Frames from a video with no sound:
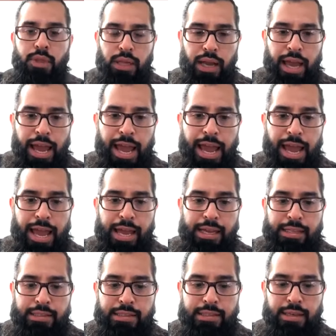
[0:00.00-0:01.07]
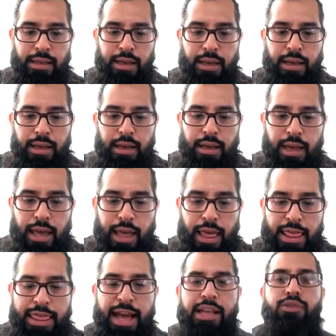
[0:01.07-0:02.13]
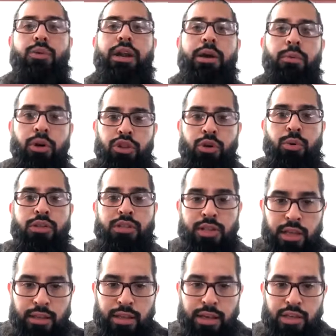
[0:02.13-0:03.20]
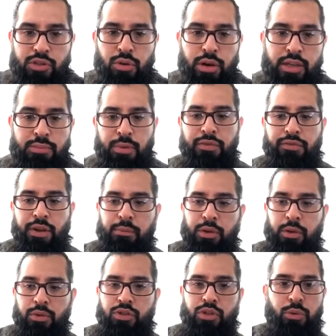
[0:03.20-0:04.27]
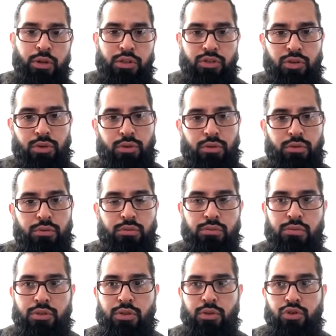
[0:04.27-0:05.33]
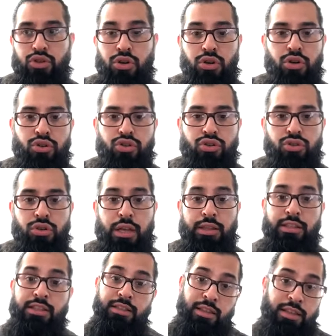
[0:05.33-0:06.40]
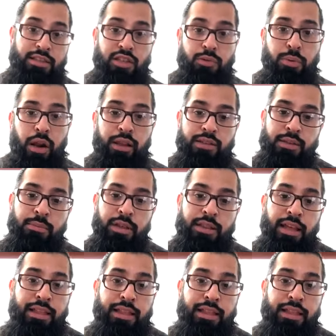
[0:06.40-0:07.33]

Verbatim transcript: And that's what I would do on Sunday. So as my family was going to to church, and this is probably something that